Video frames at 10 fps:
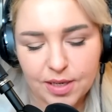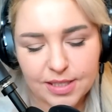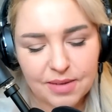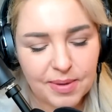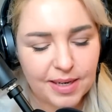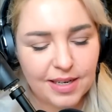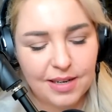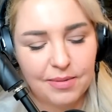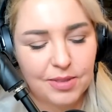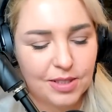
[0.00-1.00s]
Because I mean,
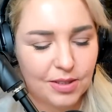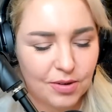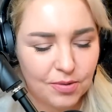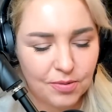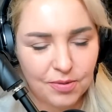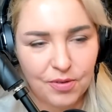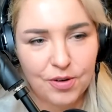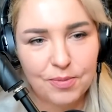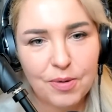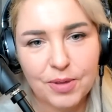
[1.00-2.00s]
I'm just
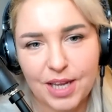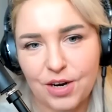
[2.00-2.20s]
referring to people that